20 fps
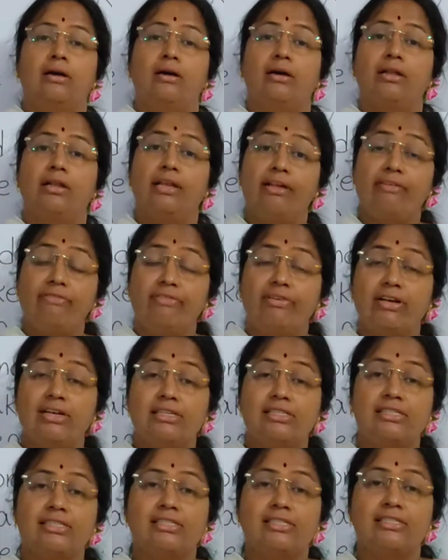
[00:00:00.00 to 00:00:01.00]

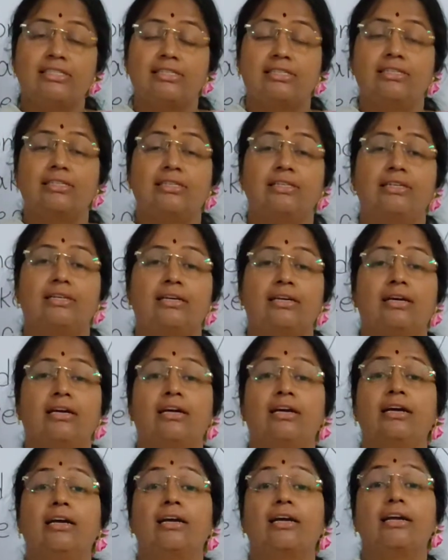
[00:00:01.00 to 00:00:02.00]
Rivers
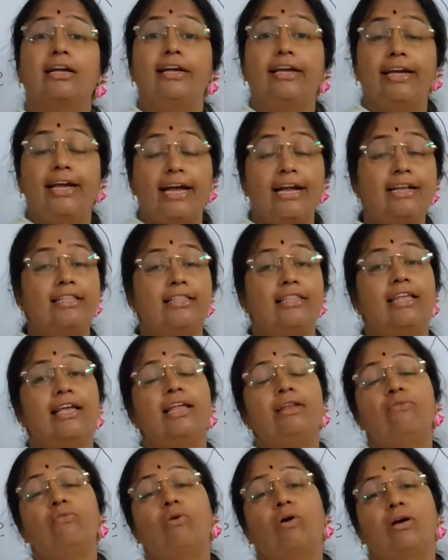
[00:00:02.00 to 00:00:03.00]
get
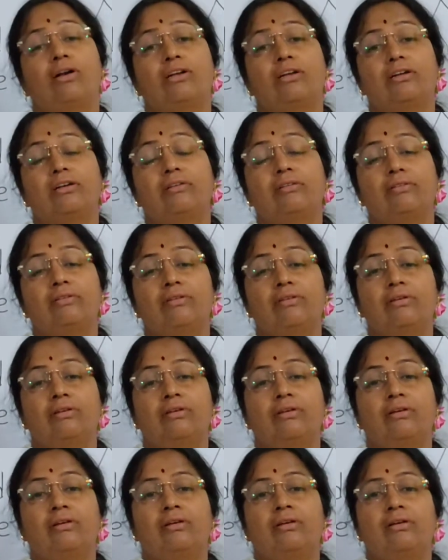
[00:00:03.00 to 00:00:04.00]
their water
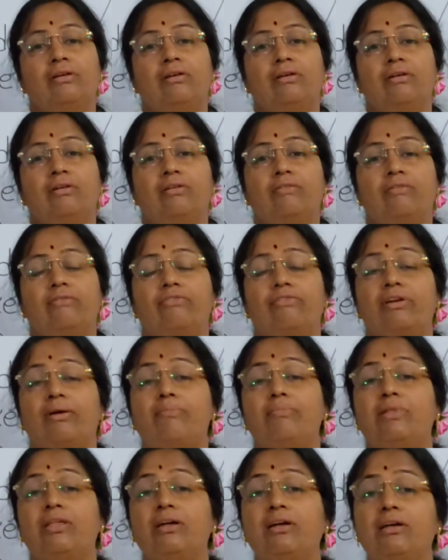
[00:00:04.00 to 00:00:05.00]

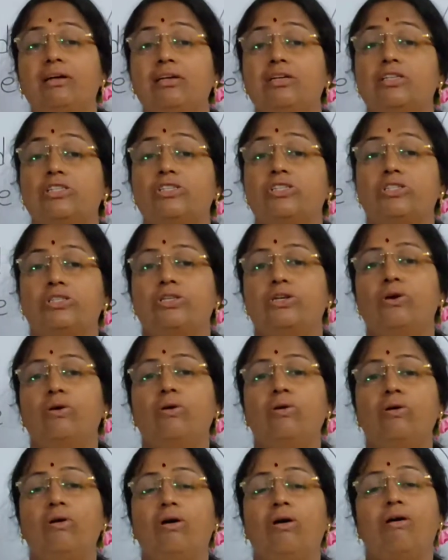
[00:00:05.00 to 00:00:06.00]
from the
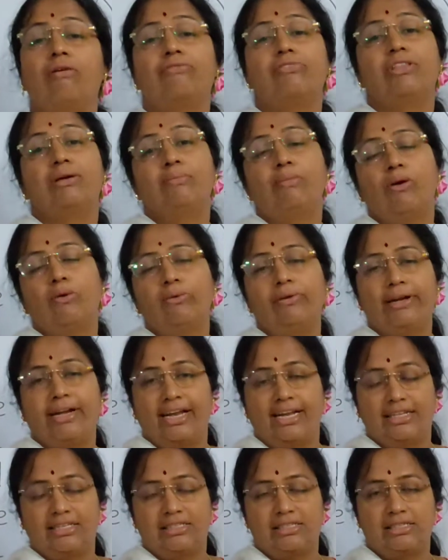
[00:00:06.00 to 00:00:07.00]
snow of the
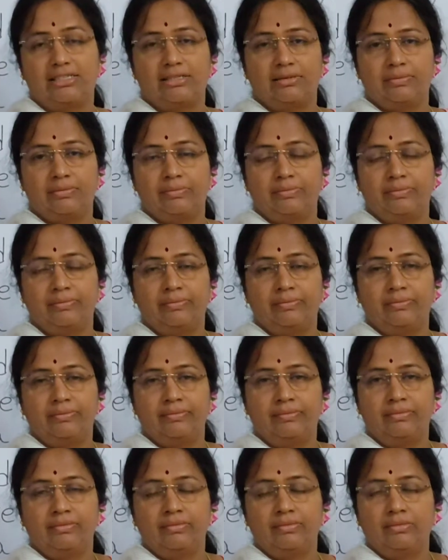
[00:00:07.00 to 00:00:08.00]
mountains.
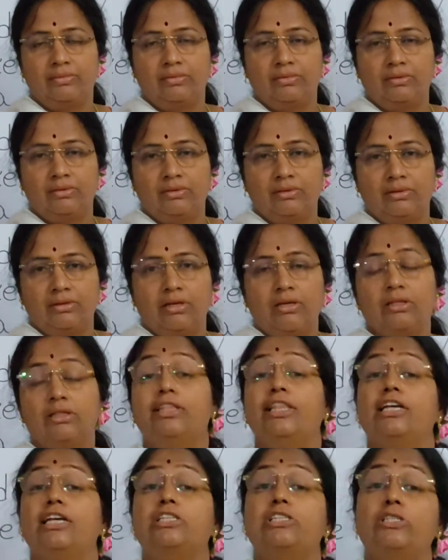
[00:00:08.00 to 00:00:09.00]

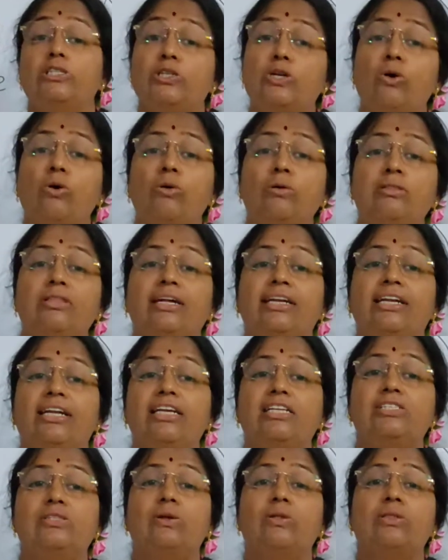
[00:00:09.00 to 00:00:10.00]
The snow that
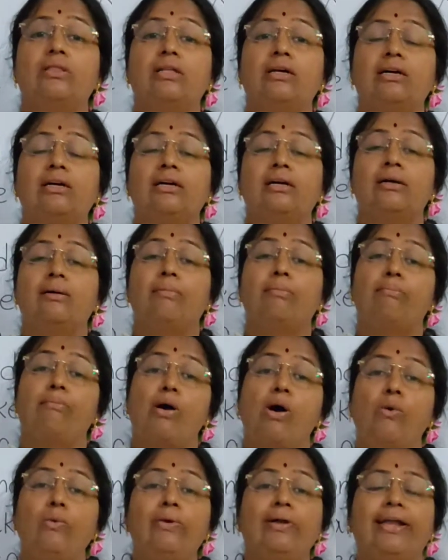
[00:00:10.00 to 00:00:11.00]
is on the
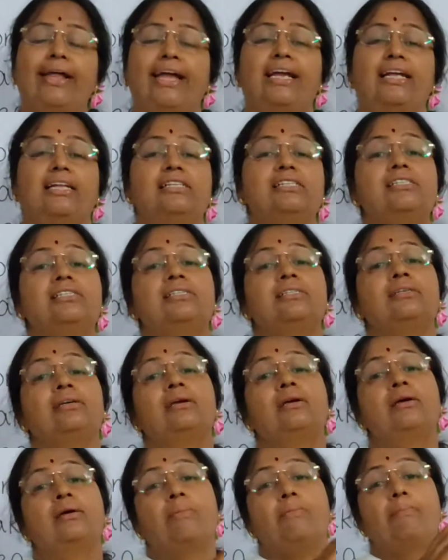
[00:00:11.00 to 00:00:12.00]
mountains
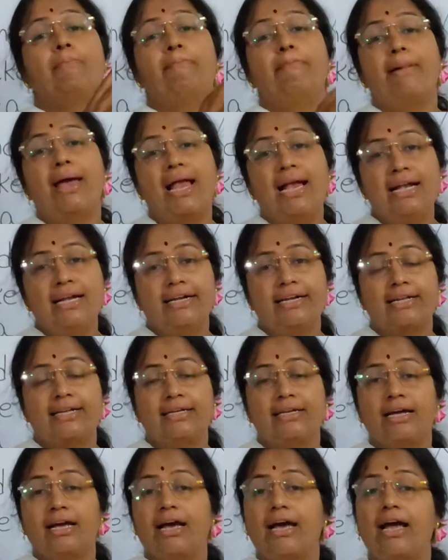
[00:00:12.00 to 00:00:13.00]
melt
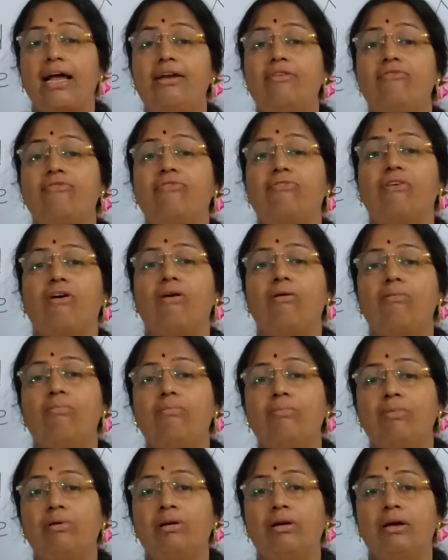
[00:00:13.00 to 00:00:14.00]
and form
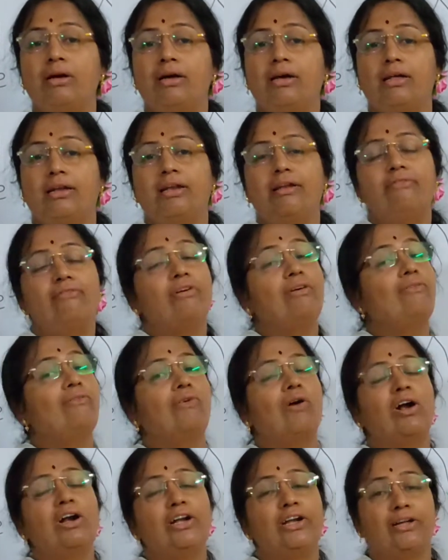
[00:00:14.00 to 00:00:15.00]
river
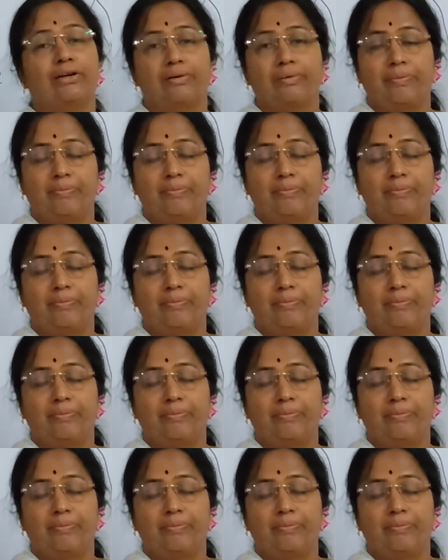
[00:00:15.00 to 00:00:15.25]
water.